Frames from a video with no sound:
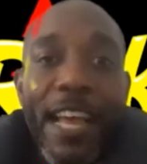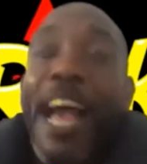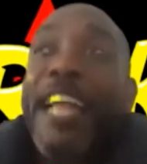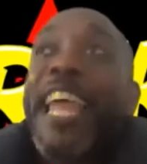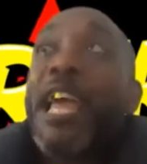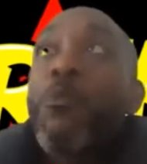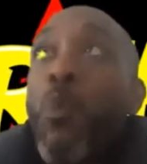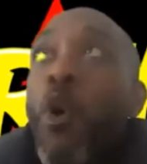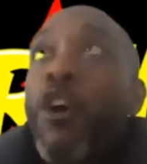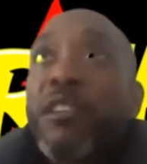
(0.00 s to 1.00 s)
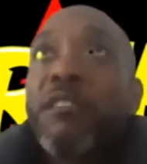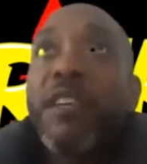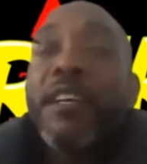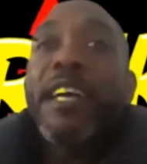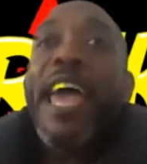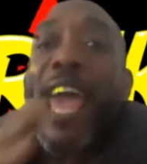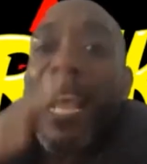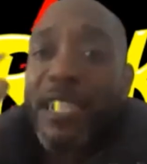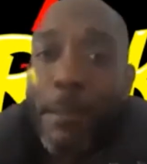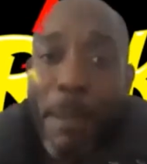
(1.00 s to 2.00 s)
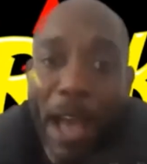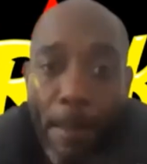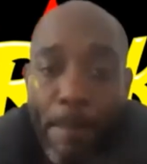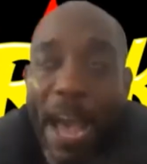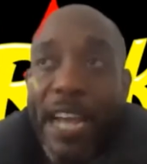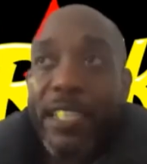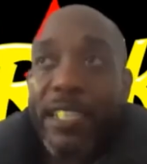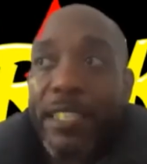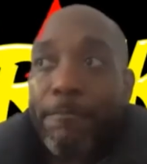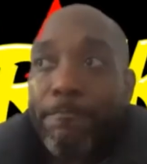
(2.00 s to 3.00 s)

and they want X amount of bags.